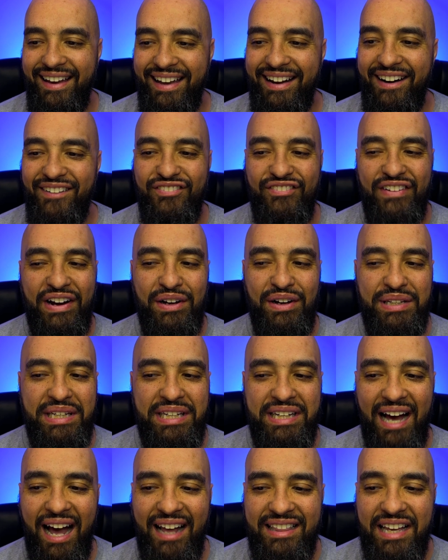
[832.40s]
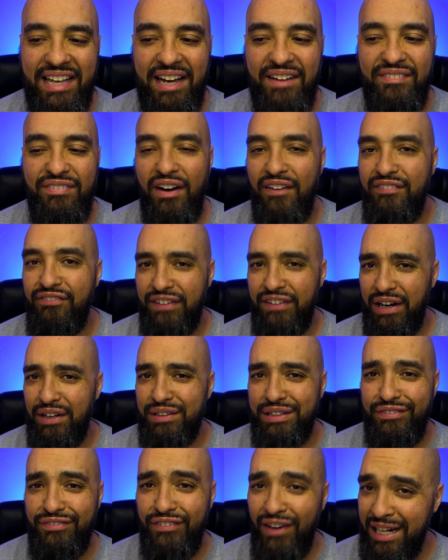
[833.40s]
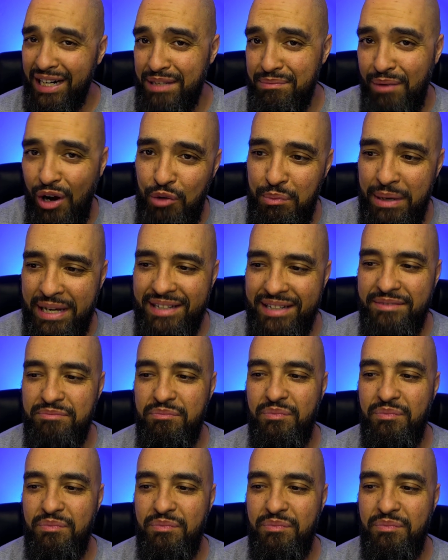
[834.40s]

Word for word: in a fairly, I think, a, a fairly funny moment,